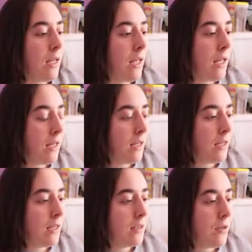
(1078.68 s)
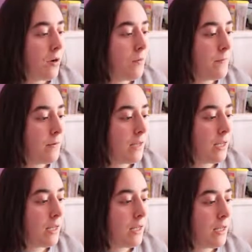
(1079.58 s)
And
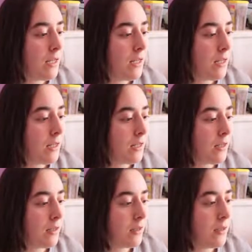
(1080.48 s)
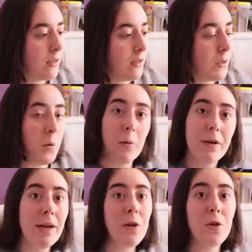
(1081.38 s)
hopefully, we
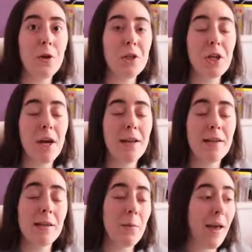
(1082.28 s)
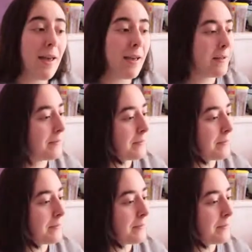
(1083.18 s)
will get a third child on the way.